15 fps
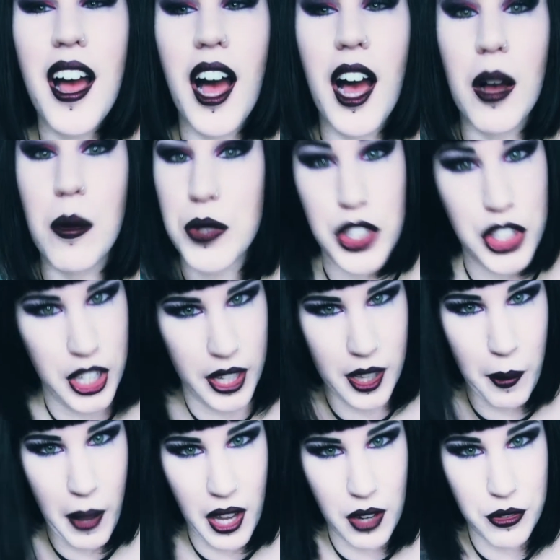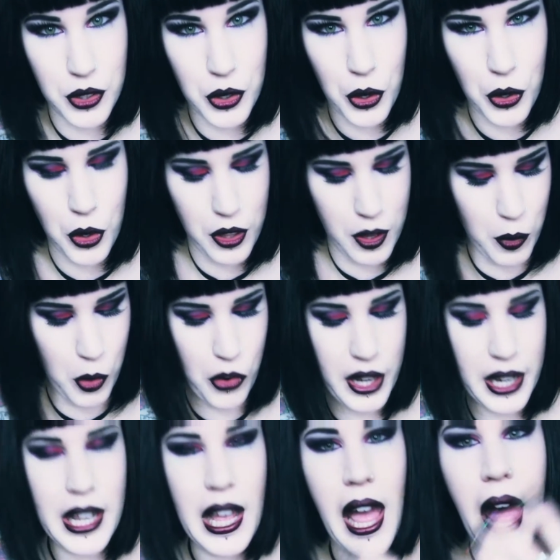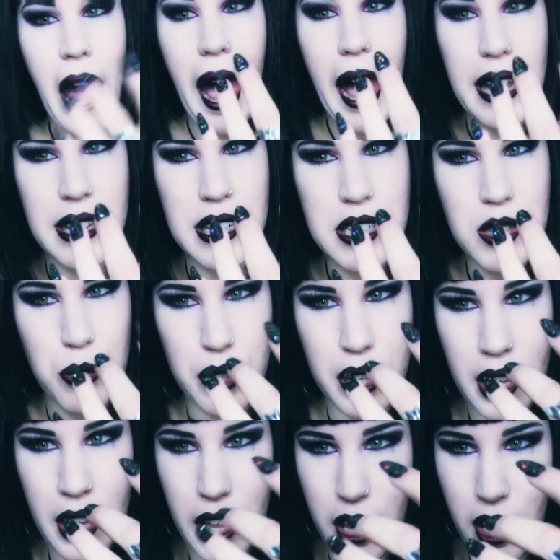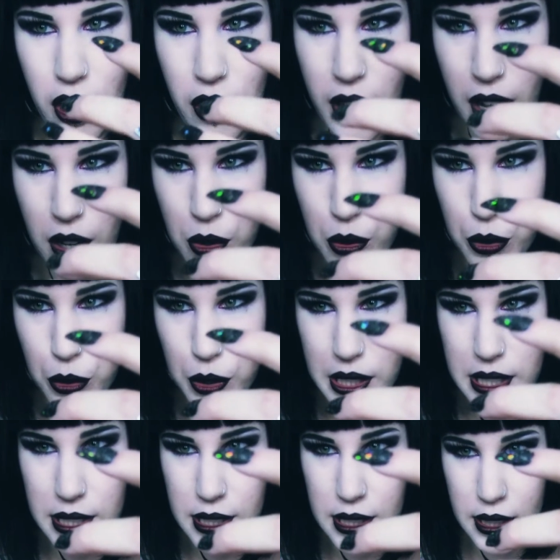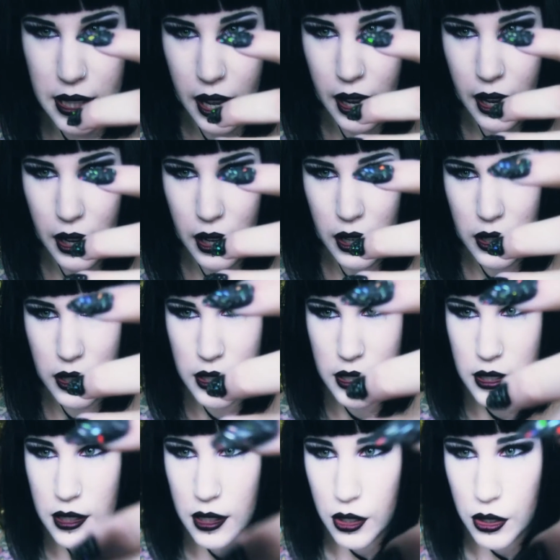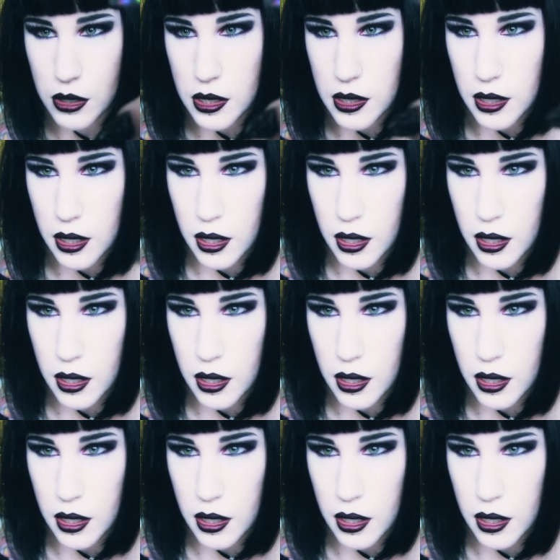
Um, so check them out if you don't know them already. And this ring here, how cool is that? Closer.